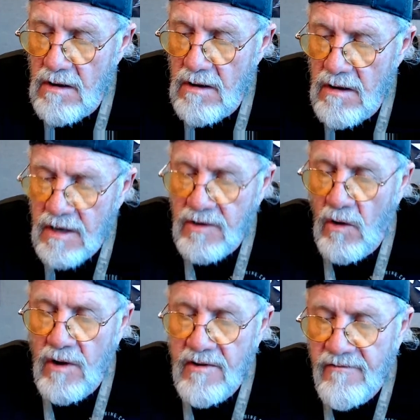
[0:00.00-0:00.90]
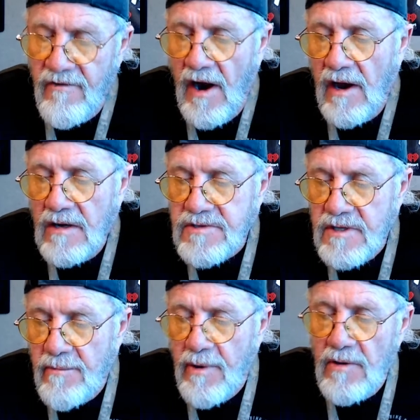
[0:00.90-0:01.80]
Ignoring the violence and
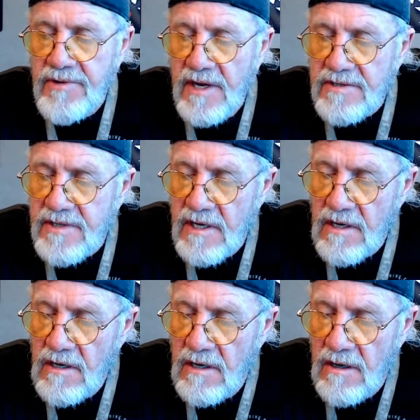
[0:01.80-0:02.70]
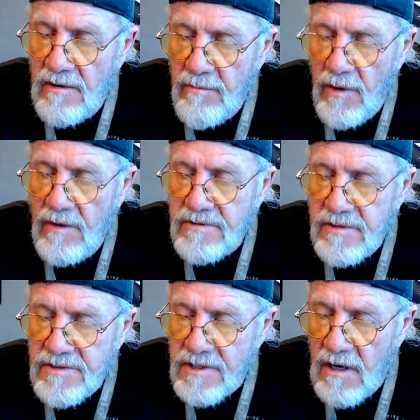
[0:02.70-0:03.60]
the protesting, murders
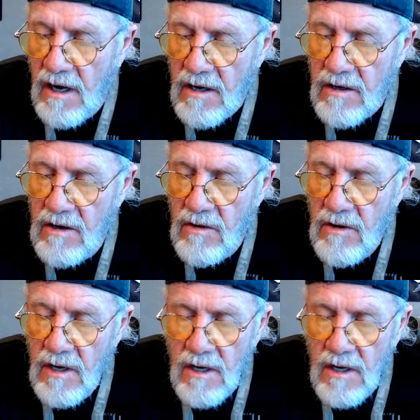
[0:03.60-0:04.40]
in Chicago.